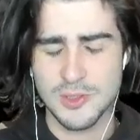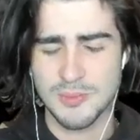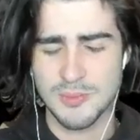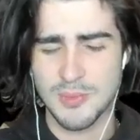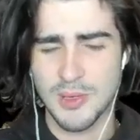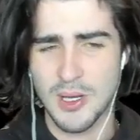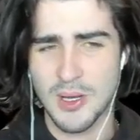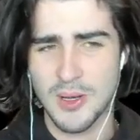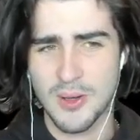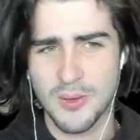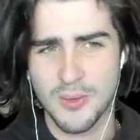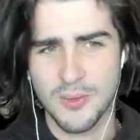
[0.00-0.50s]

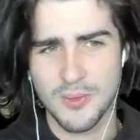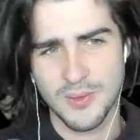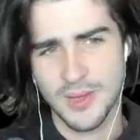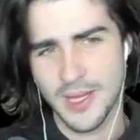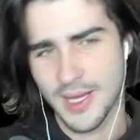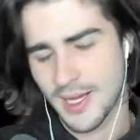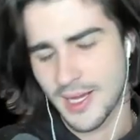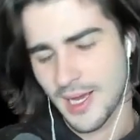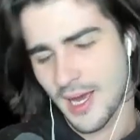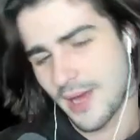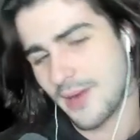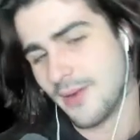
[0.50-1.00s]
Bow.
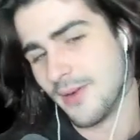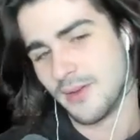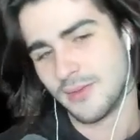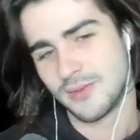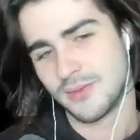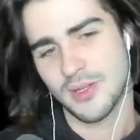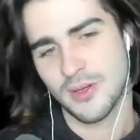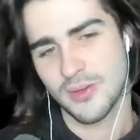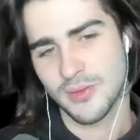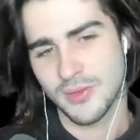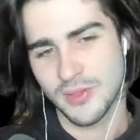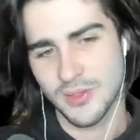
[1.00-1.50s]
Like I don't know.
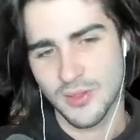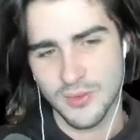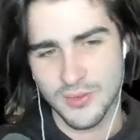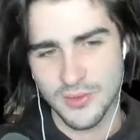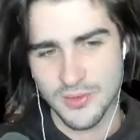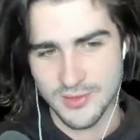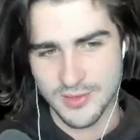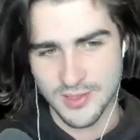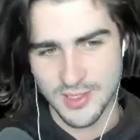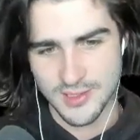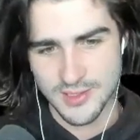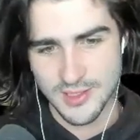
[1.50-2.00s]
Don't
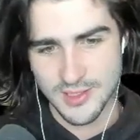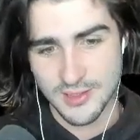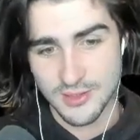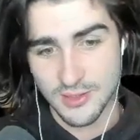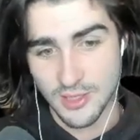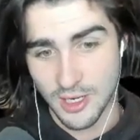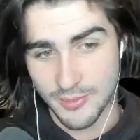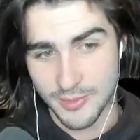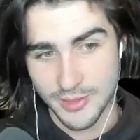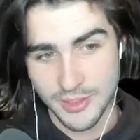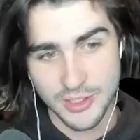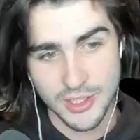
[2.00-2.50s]
use this. It's
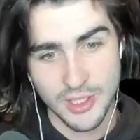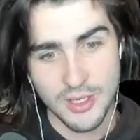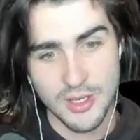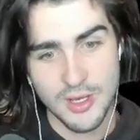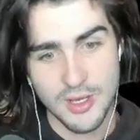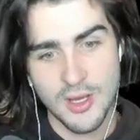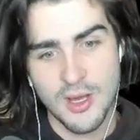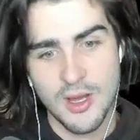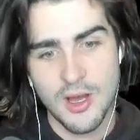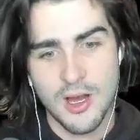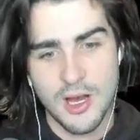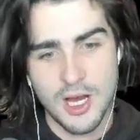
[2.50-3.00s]
garbage.
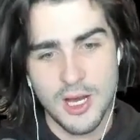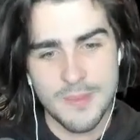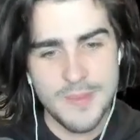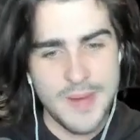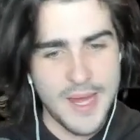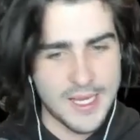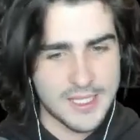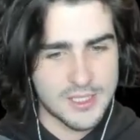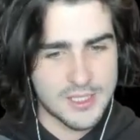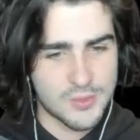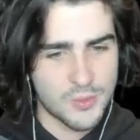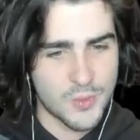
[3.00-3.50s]

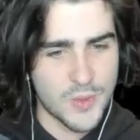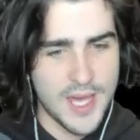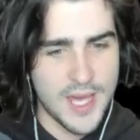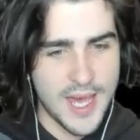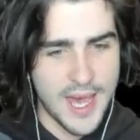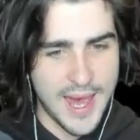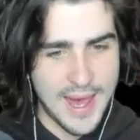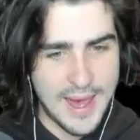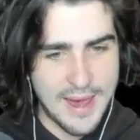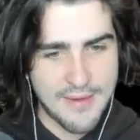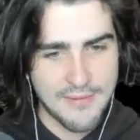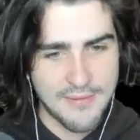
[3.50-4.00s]
Next we
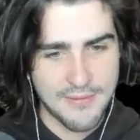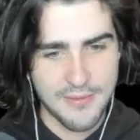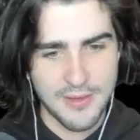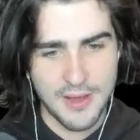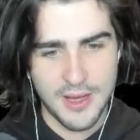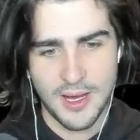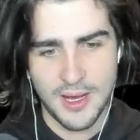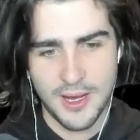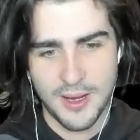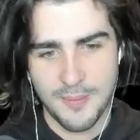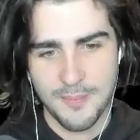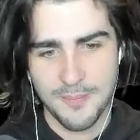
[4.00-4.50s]
have
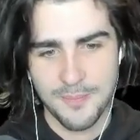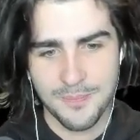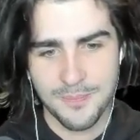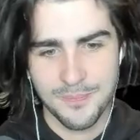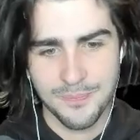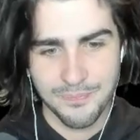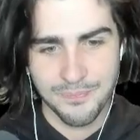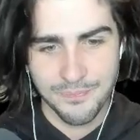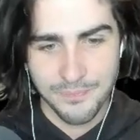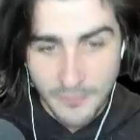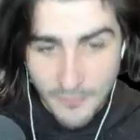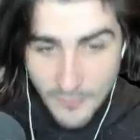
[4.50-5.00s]
Bowgun
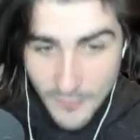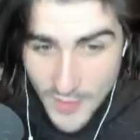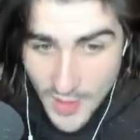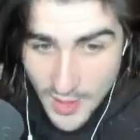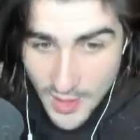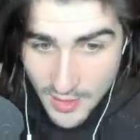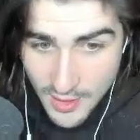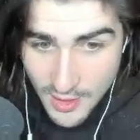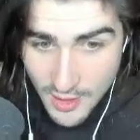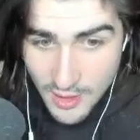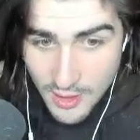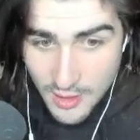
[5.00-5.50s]

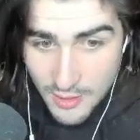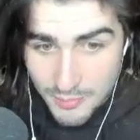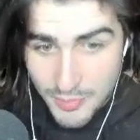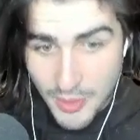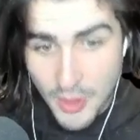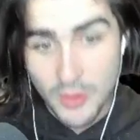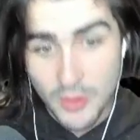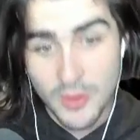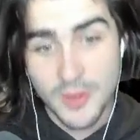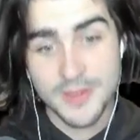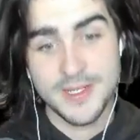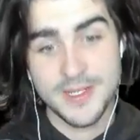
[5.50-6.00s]

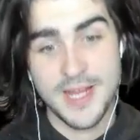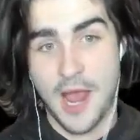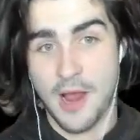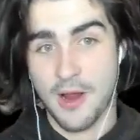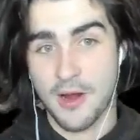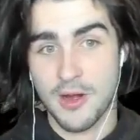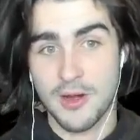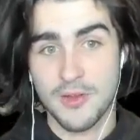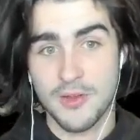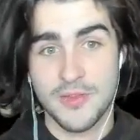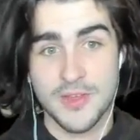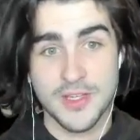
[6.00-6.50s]

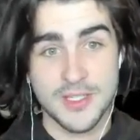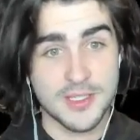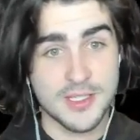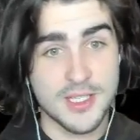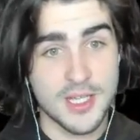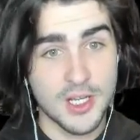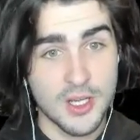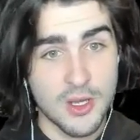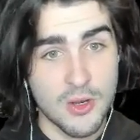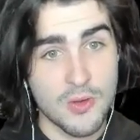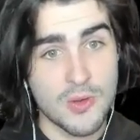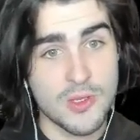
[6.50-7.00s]
Dagger. This is
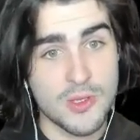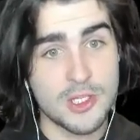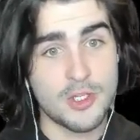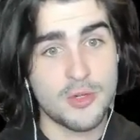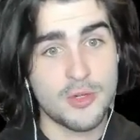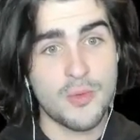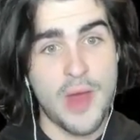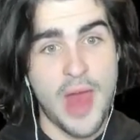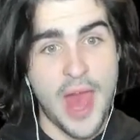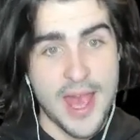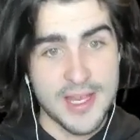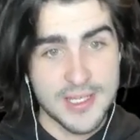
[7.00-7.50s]
gonna go
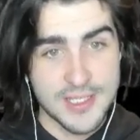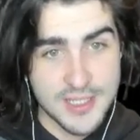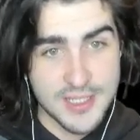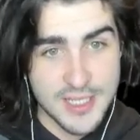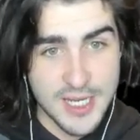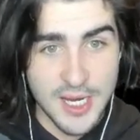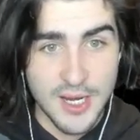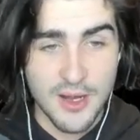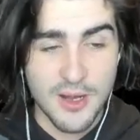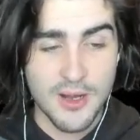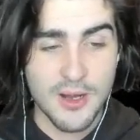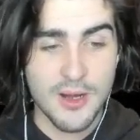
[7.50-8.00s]
into S
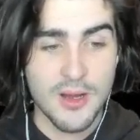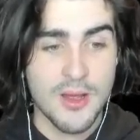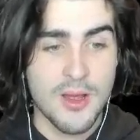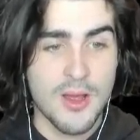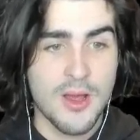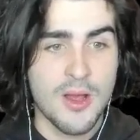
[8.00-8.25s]
tier.